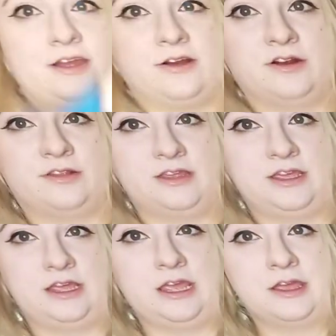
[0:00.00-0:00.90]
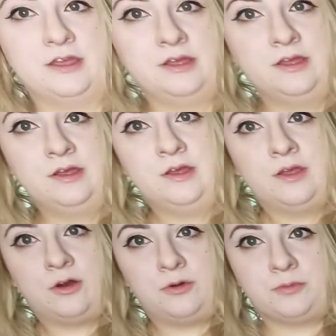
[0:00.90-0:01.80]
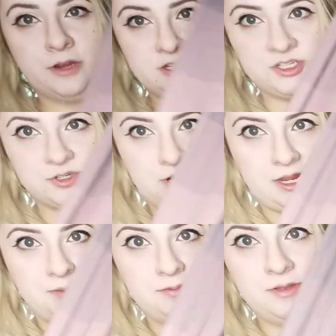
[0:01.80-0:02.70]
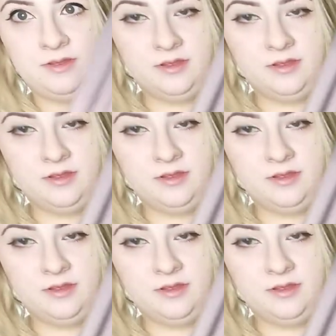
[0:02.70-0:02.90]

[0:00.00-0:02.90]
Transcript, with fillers: they are the ombre stripe